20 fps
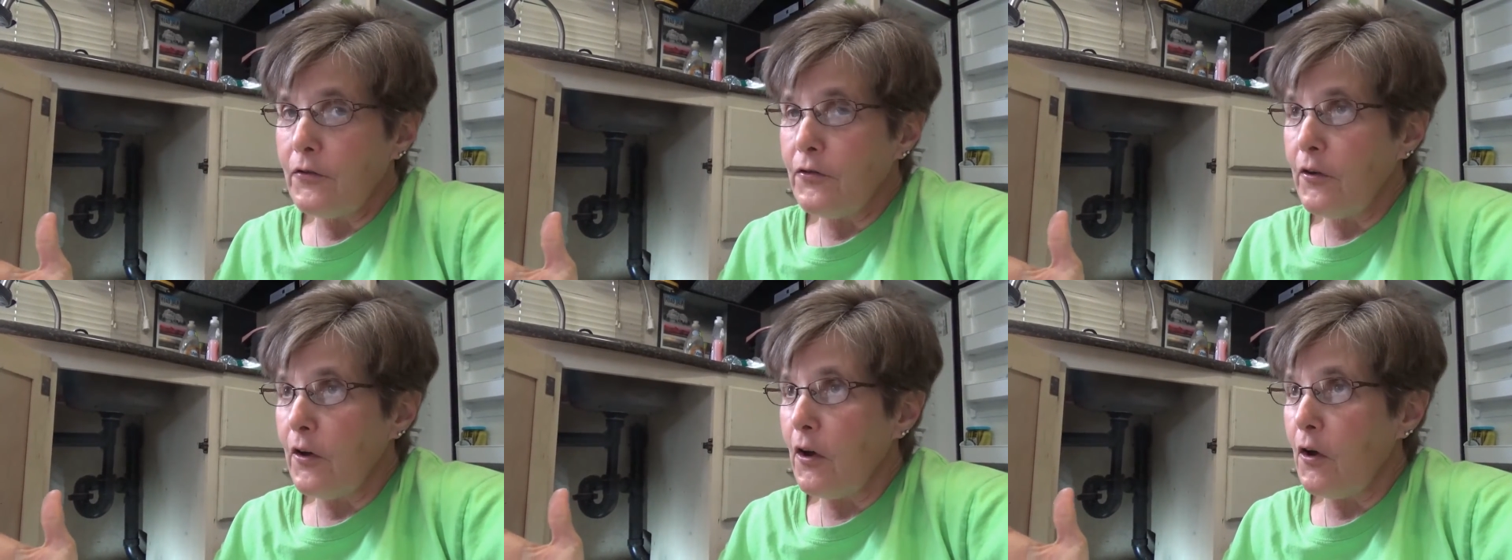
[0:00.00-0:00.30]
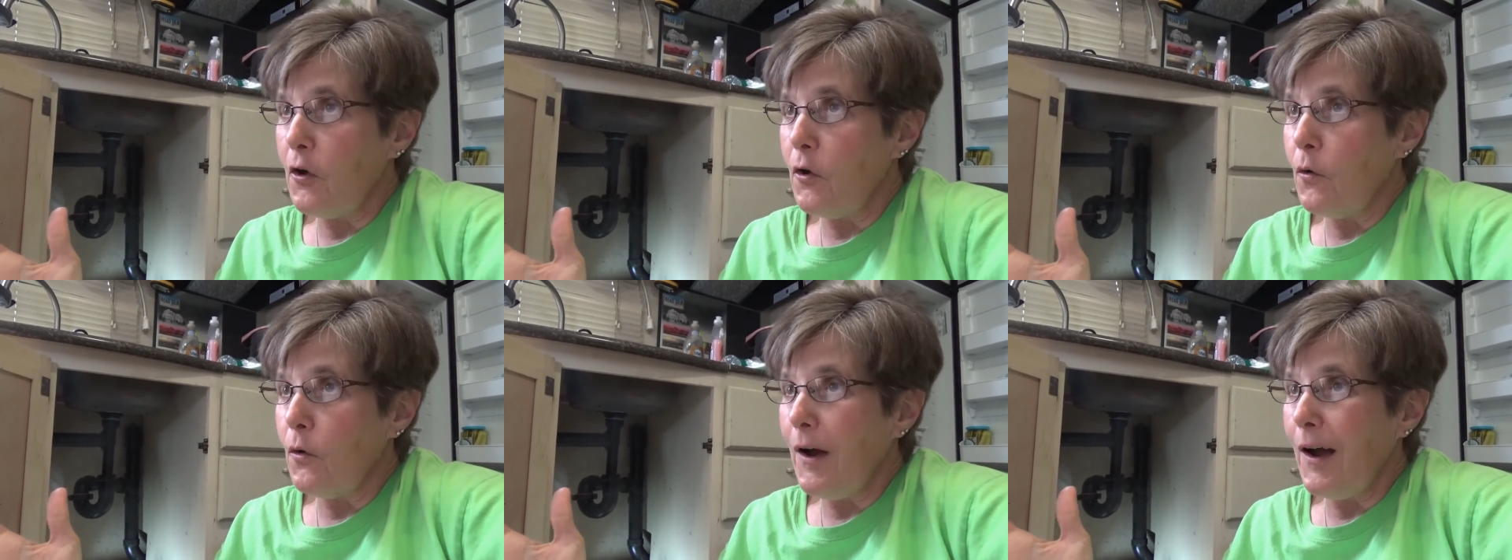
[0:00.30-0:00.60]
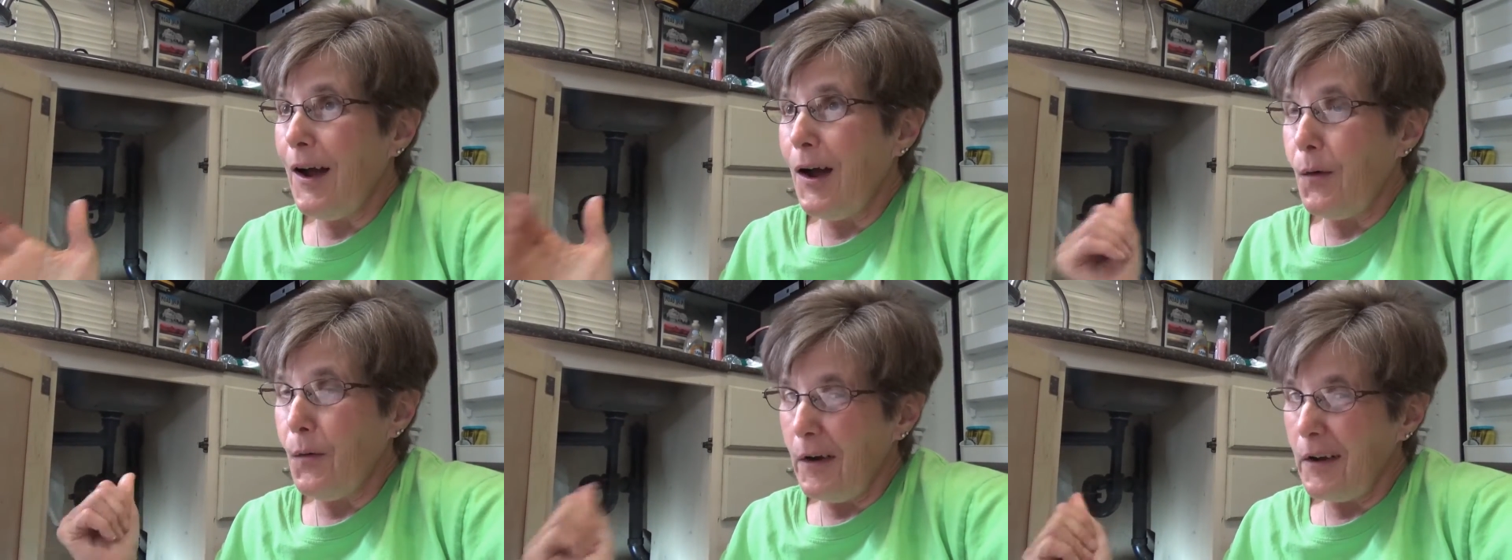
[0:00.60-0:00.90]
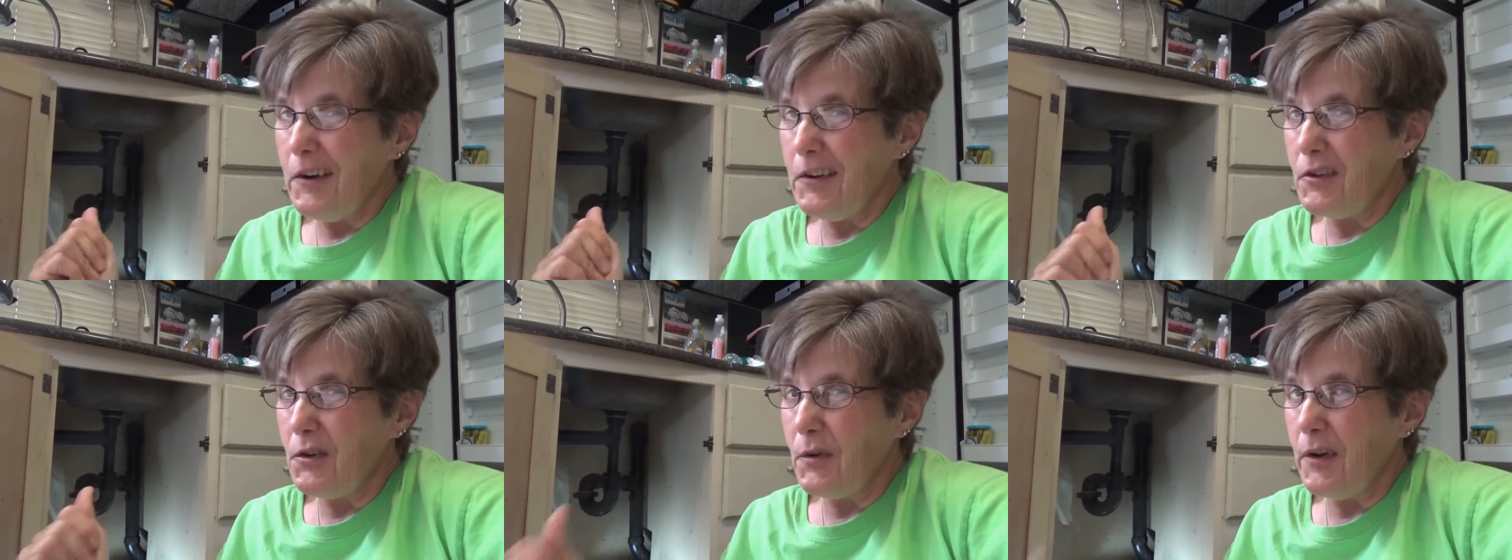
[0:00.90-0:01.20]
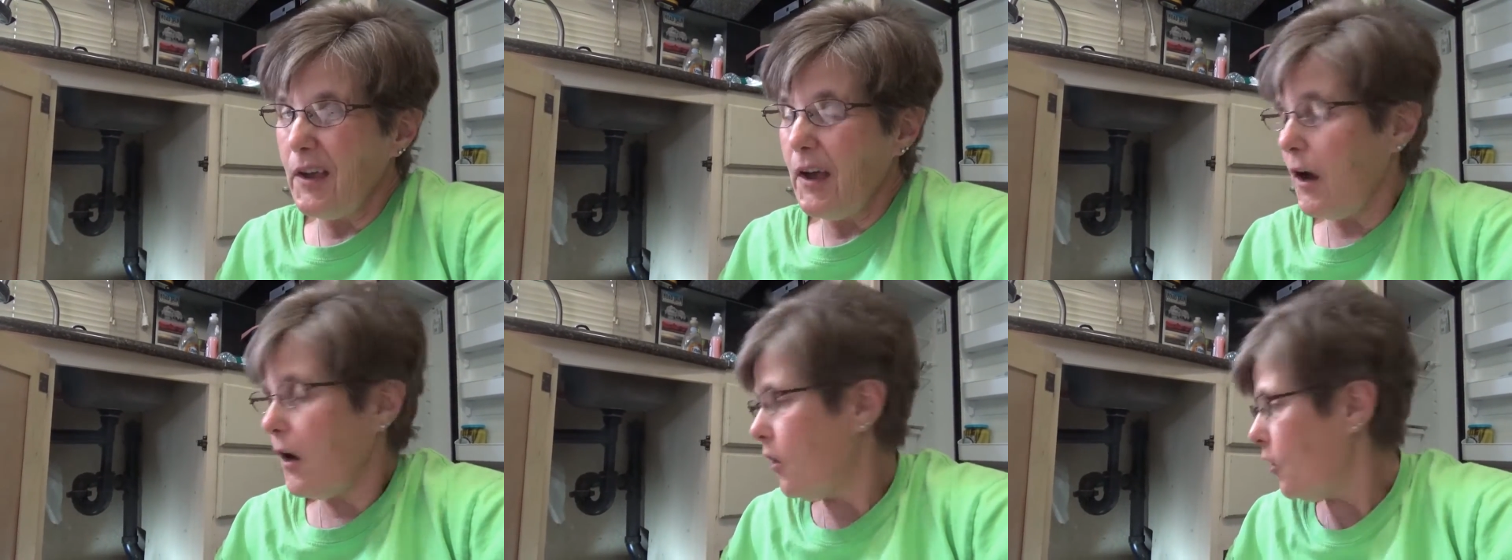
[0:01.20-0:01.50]
So I waited till
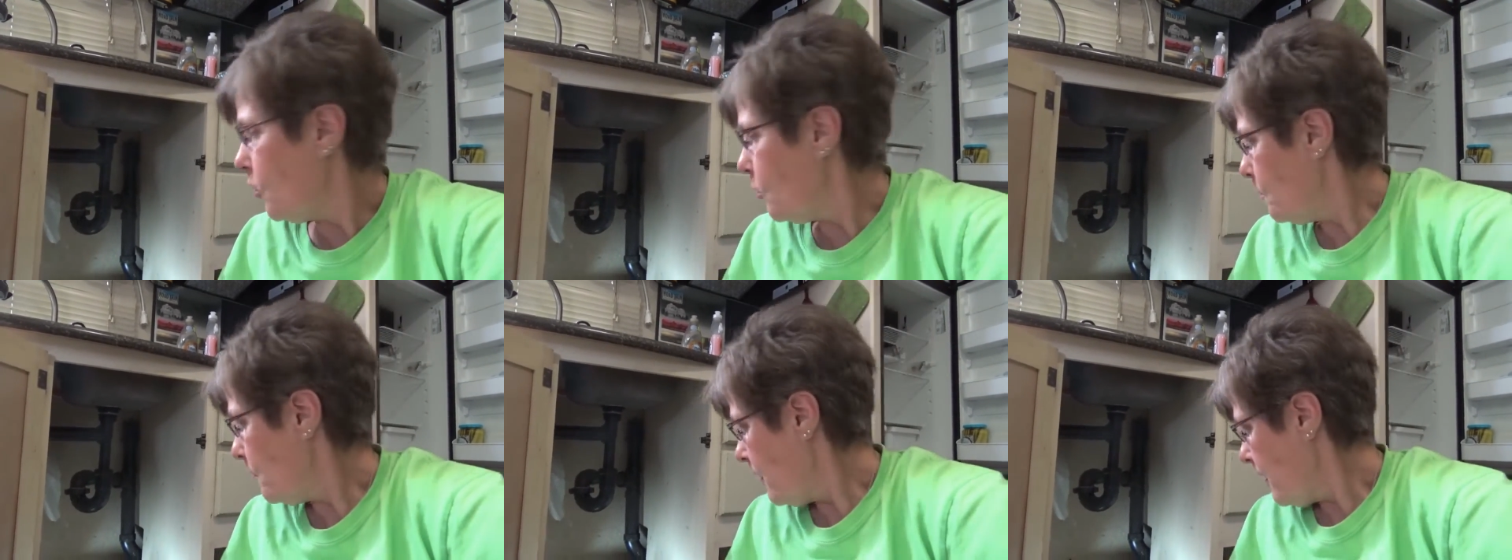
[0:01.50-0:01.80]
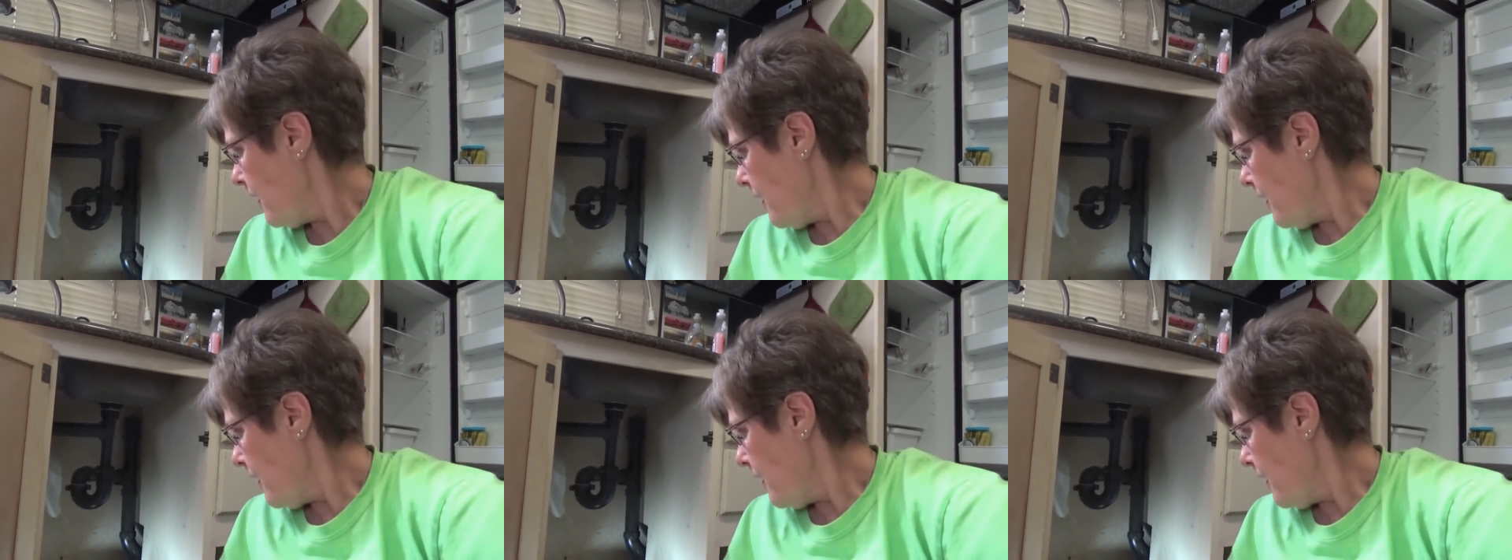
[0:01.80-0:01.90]
we got home,